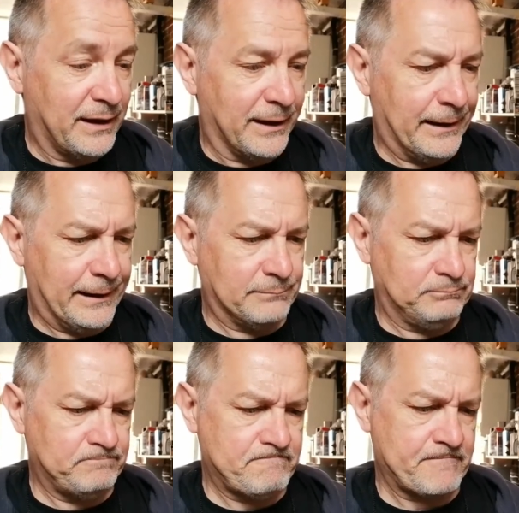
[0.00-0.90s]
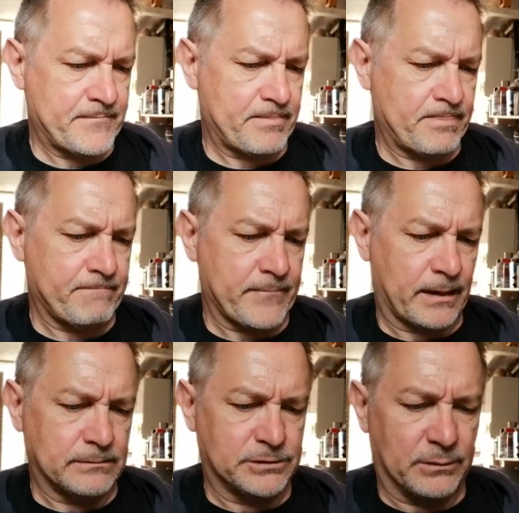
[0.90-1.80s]

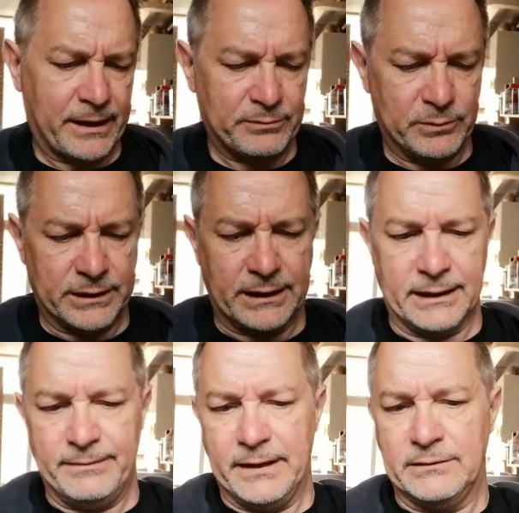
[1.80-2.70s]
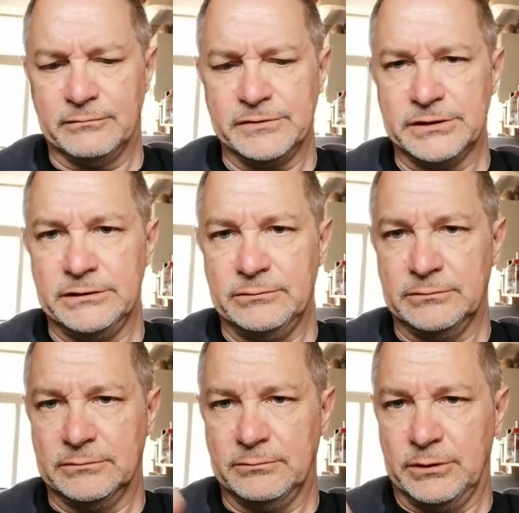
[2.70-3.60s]
So I'm happy with that, and then obviously
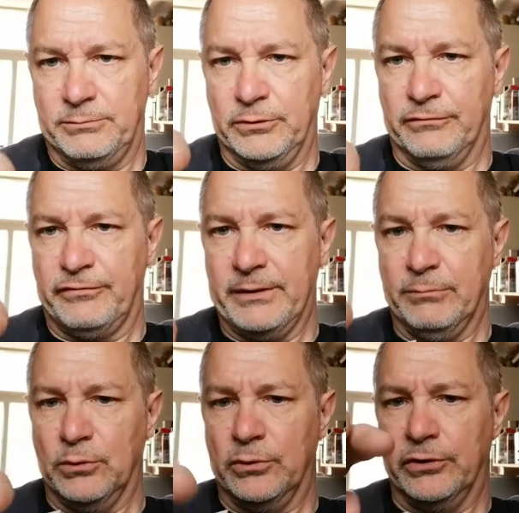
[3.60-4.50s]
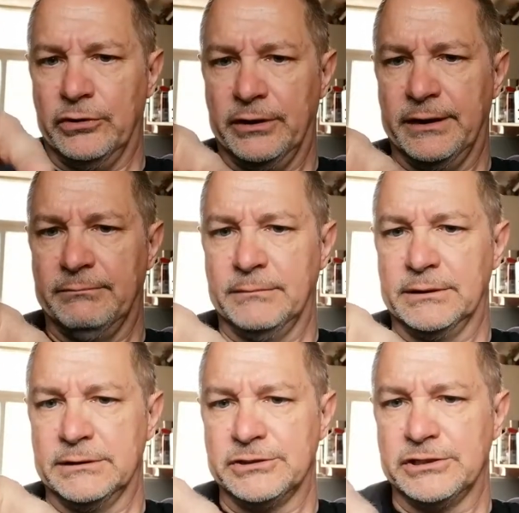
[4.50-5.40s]
when I put the fretboard on I'm then
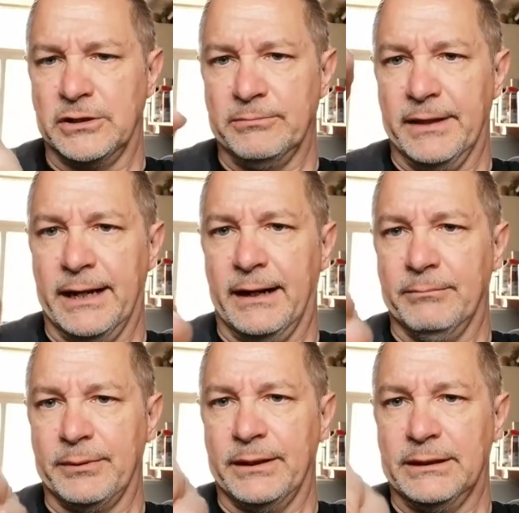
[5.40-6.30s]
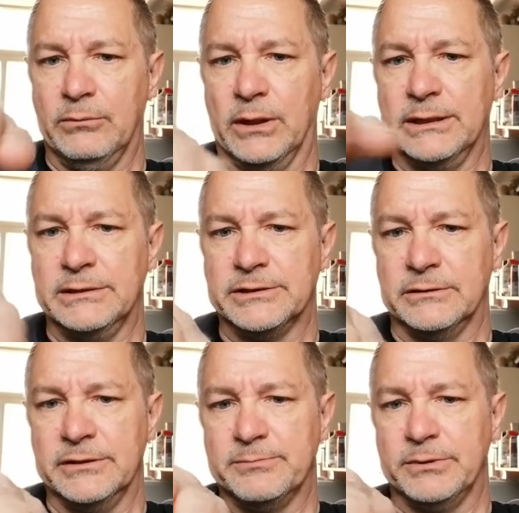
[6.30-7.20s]
going to slope that up anyway, so
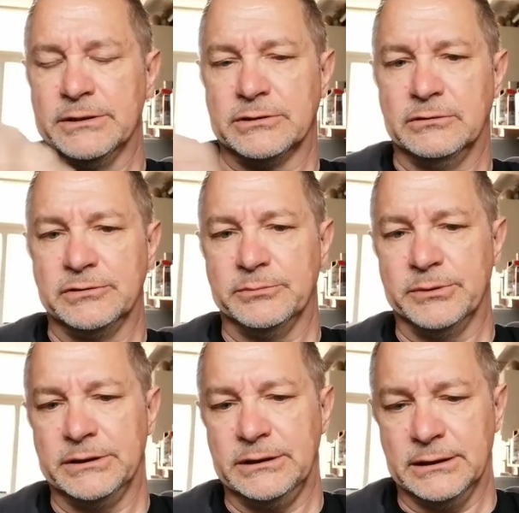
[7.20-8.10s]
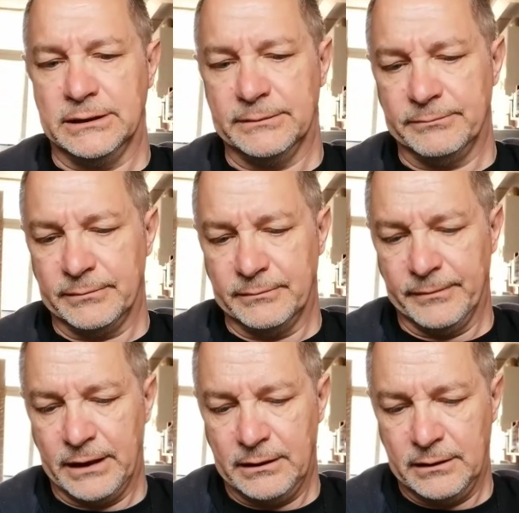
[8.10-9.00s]
this bit has got to be
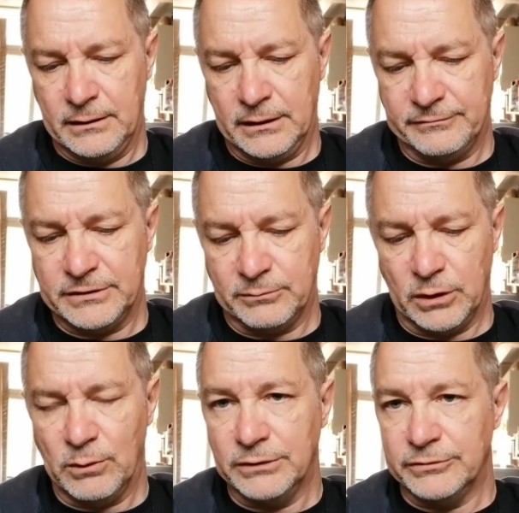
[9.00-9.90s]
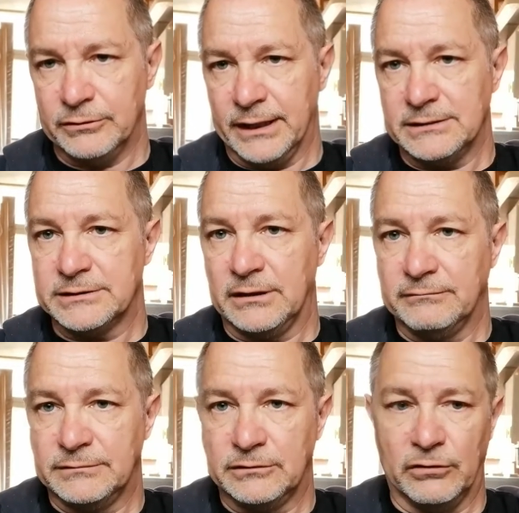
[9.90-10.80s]
clipped down, but I won't do that till
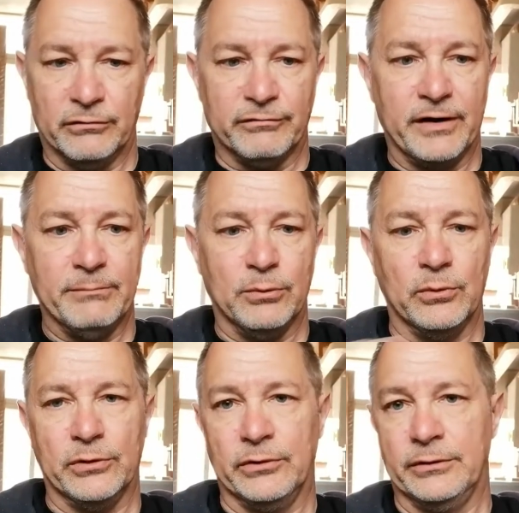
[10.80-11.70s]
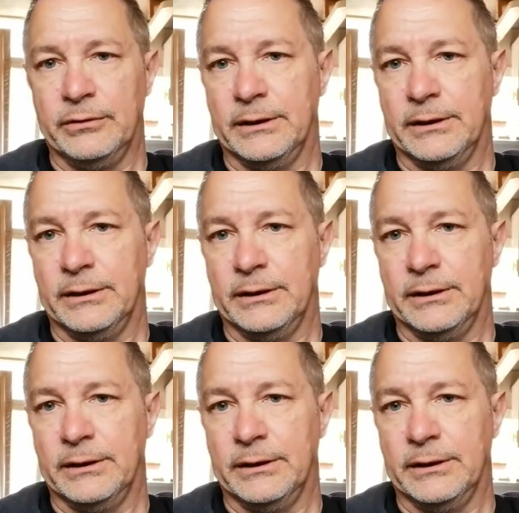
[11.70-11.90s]
I've got the fretboard on,